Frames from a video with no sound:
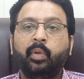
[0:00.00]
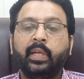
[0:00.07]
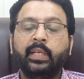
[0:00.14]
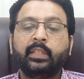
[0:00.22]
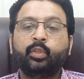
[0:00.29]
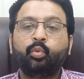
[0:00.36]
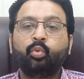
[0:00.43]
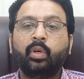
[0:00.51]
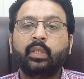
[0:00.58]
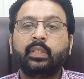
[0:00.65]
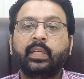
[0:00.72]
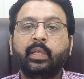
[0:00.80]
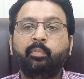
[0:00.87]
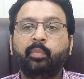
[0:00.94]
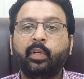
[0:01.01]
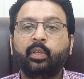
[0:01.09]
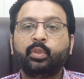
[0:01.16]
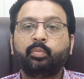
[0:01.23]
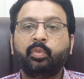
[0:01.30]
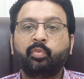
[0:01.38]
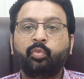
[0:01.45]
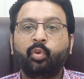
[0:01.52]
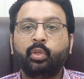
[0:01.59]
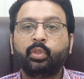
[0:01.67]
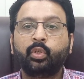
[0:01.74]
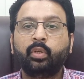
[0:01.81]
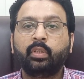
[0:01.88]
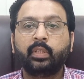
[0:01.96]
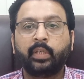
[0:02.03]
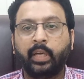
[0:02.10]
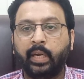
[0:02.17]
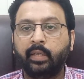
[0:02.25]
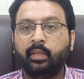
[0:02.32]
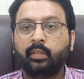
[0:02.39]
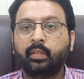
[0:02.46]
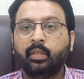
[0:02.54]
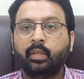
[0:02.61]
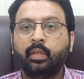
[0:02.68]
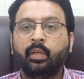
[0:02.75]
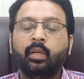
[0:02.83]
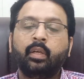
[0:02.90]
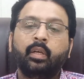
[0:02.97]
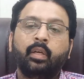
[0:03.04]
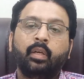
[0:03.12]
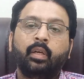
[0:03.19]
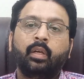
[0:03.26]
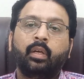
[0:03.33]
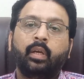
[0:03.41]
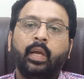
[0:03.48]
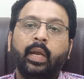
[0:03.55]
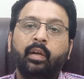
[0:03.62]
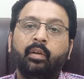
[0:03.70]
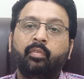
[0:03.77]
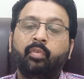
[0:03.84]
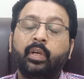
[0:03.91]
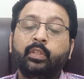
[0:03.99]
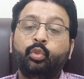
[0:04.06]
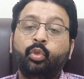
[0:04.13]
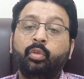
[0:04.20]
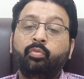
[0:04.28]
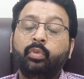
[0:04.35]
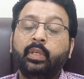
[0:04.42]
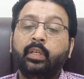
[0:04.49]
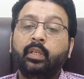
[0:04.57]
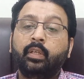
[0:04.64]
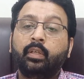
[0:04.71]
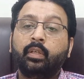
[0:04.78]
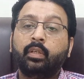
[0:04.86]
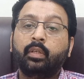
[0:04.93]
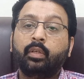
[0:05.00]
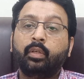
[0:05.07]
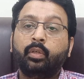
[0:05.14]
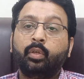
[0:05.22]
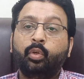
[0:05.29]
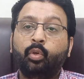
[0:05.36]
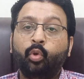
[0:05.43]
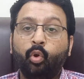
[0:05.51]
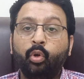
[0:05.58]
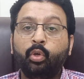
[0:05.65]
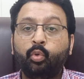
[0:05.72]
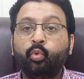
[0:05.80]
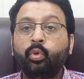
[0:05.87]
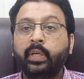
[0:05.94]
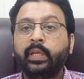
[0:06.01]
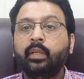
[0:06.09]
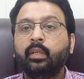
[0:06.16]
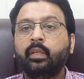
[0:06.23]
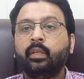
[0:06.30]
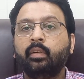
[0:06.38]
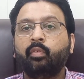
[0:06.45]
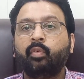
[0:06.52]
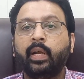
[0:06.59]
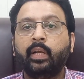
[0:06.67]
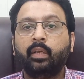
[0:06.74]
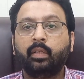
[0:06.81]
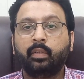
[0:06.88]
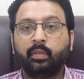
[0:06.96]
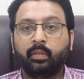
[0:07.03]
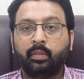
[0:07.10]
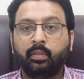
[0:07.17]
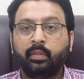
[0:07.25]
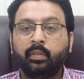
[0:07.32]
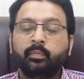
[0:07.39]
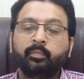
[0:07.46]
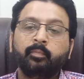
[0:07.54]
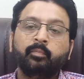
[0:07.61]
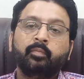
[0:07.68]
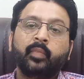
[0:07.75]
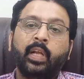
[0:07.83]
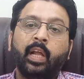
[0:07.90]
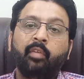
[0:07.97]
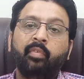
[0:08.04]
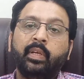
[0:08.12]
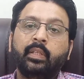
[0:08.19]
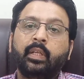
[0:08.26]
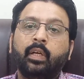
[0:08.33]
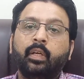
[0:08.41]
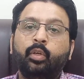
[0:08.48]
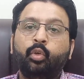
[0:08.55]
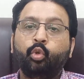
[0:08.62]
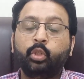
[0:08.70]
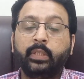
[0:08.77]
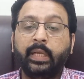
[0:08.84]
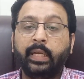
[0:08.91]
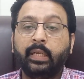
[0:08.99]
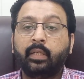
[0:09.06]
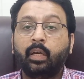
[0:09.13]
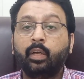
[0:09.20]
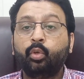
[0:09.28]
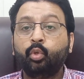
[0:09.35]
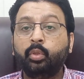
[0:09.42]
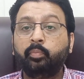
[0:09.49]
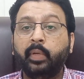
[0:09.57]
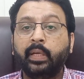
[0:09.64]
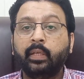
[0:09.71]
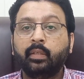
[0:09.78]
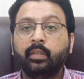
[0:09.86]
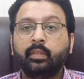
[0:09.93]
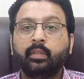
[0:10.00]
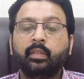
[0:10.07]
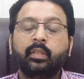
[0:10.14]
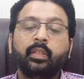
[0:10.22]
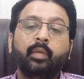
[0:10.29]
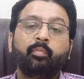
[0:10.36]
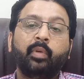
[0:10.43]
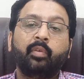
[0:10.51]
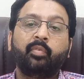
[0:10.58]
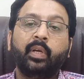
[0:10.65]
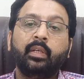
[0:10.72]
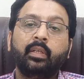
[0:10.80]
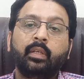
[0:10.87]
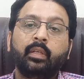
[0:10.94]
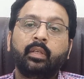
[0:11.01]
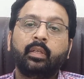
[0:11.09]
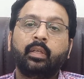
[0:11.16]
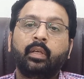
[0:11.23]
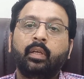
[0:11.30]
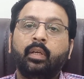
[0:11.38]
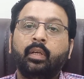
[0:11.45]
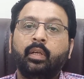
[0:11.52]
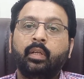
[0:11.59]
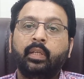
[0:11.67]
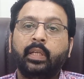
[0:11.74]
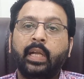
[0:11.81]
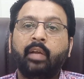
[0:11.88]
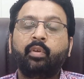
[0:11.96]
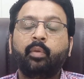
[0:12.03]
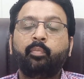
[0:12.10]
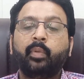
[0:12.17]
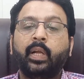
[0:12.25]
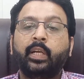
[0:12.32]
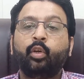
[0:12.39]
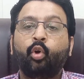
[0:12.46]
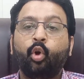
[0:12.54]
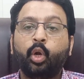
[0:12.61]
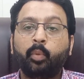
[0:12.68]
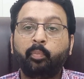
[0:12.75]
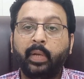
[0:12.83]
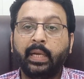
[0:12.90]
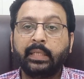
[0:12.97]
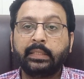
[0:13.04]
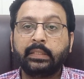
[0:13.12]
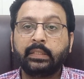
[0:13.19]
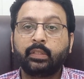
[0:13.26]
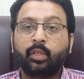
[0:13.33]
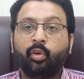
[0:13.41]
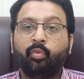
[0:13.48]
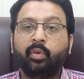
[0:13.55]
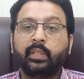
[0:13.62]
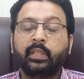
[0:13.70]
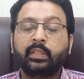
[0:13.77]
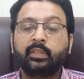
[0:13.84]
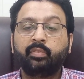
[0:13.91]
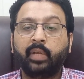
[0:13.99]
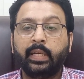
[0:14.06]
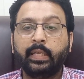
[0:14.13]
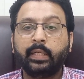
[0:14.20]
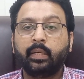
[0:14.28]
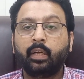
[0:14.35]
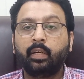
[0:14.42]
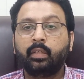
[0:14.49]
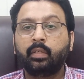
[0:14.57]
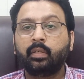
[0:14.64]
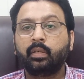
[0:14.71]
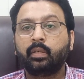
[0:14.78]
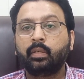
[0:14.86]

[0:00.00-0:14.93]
place two or three pillows before your head. And what should we don't do it while having the toothache or tooth pain? Number one, never apply hot packs over the swelling or